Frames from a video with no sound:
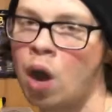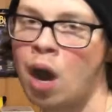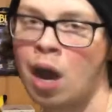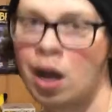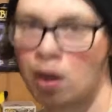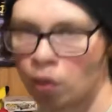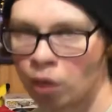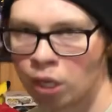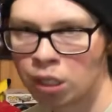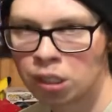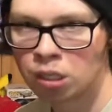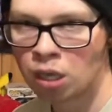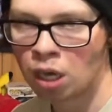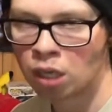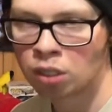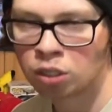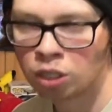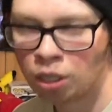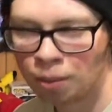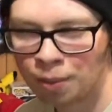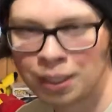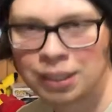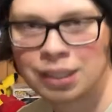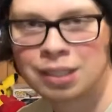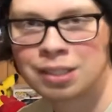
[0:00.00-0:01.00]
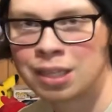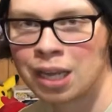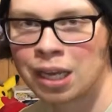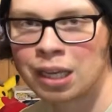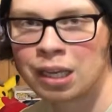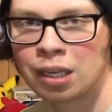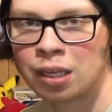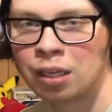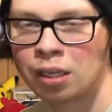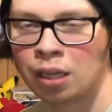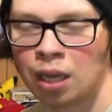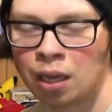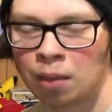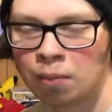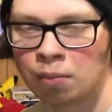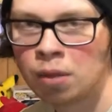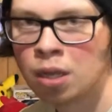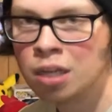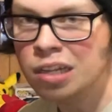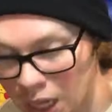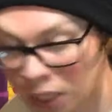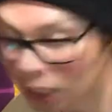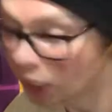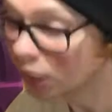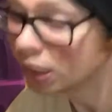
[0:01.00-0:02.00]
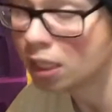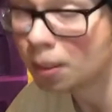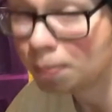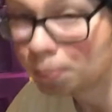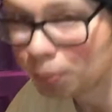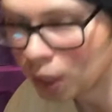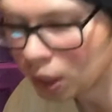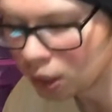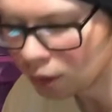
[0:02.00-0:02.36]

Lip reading: I already talked to you about the second game. And I did play